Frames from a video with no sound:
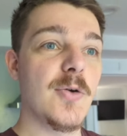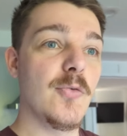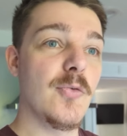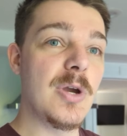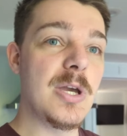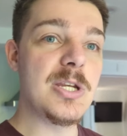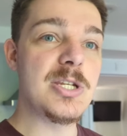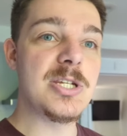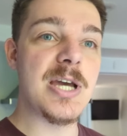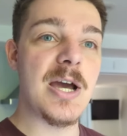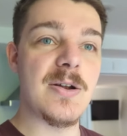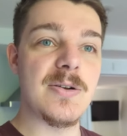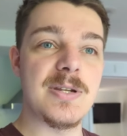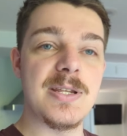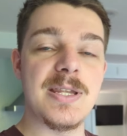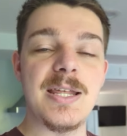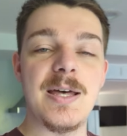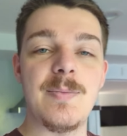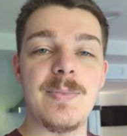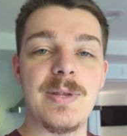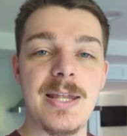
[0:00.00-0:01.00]
Reach out
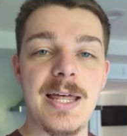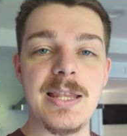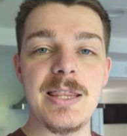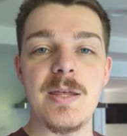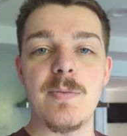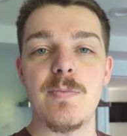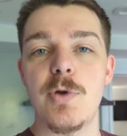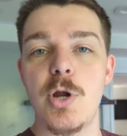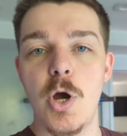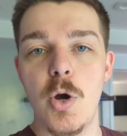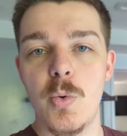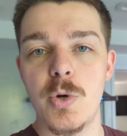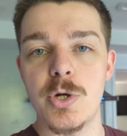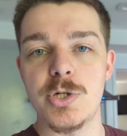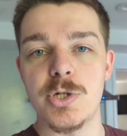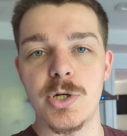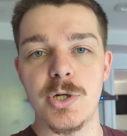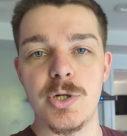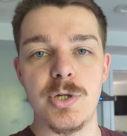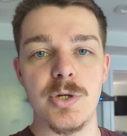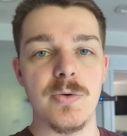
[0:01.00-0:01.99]
to them. Let them know
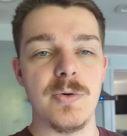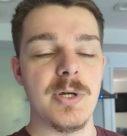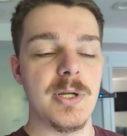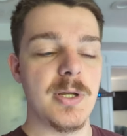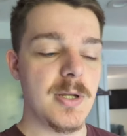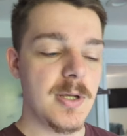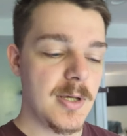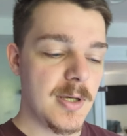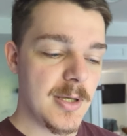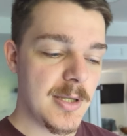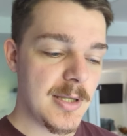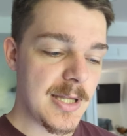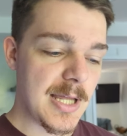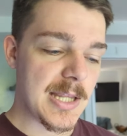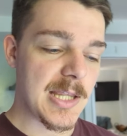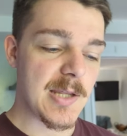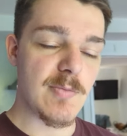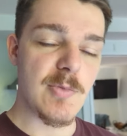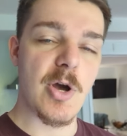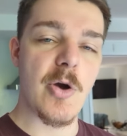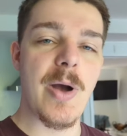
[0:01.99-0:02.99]
what you're doing.
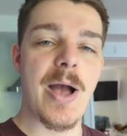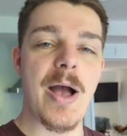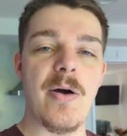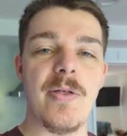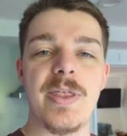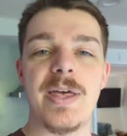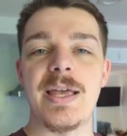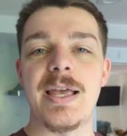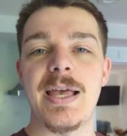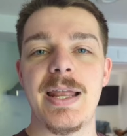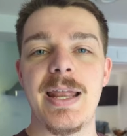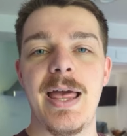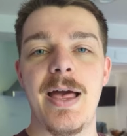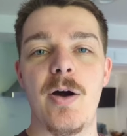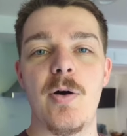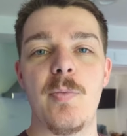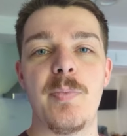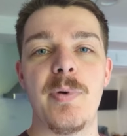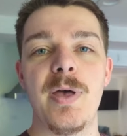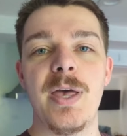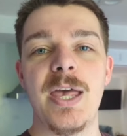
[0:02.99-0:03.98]
Let them know how they can
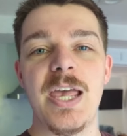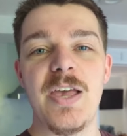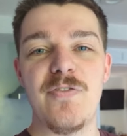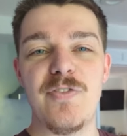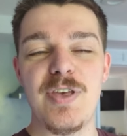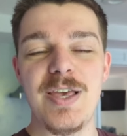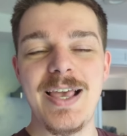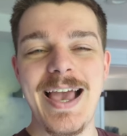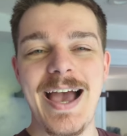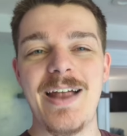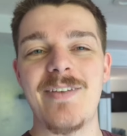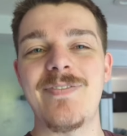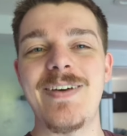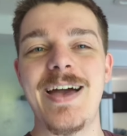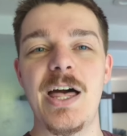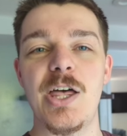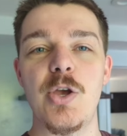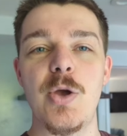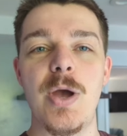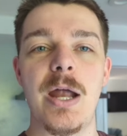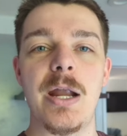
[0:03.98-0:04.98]
help. If you got
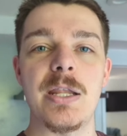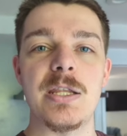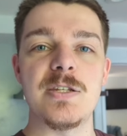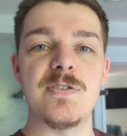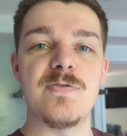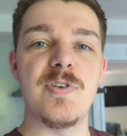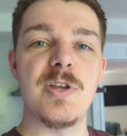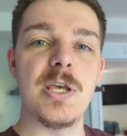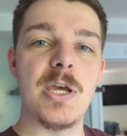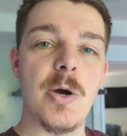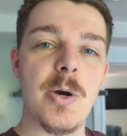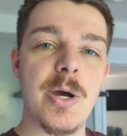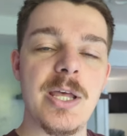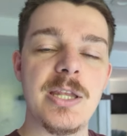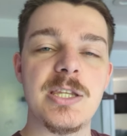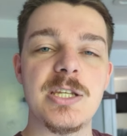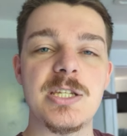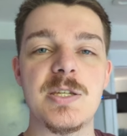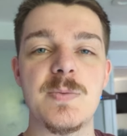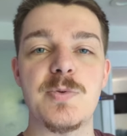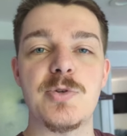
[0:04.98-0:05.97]
value out of this video,
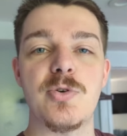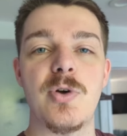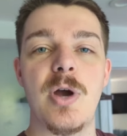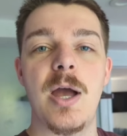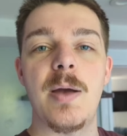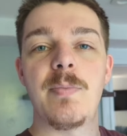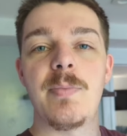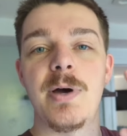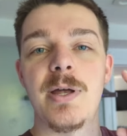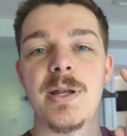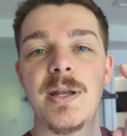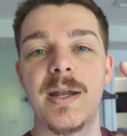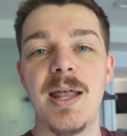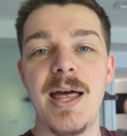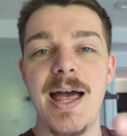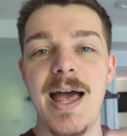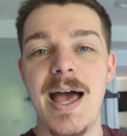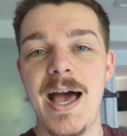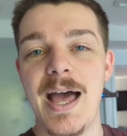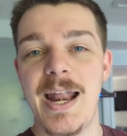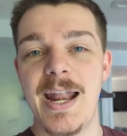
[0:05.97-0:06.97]
hit the subscribe button,
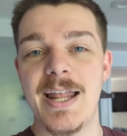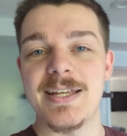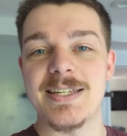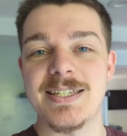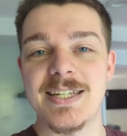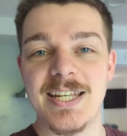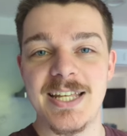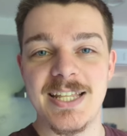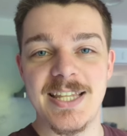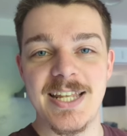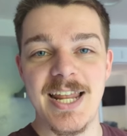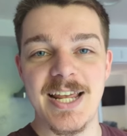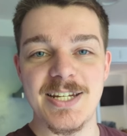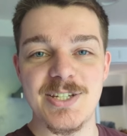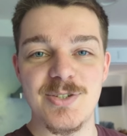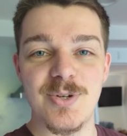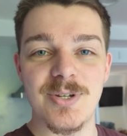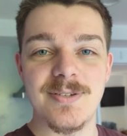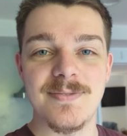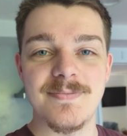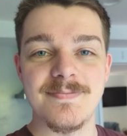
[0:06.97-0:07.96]
and I'll see you in the
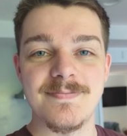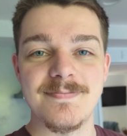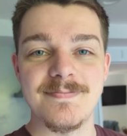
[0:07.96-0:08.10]
next one.